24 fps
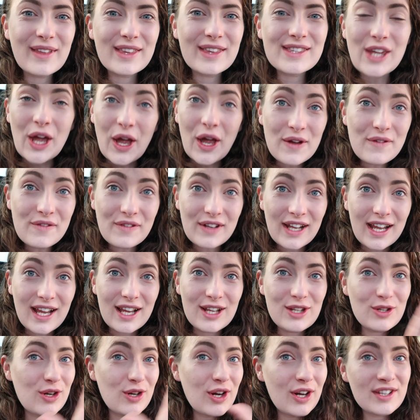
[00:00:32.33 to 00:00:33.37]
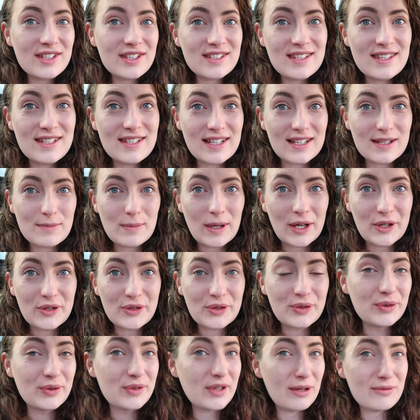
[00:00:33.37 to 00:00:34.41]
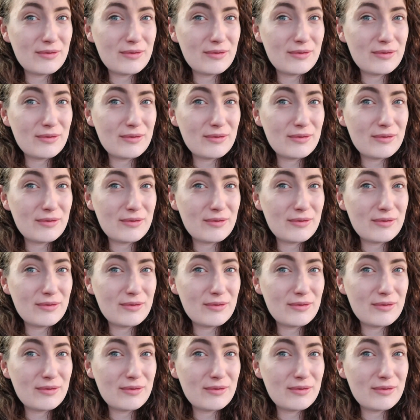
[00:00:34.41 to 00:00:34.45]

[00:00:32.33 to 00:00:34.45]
So hopefully you can't see the dust particles.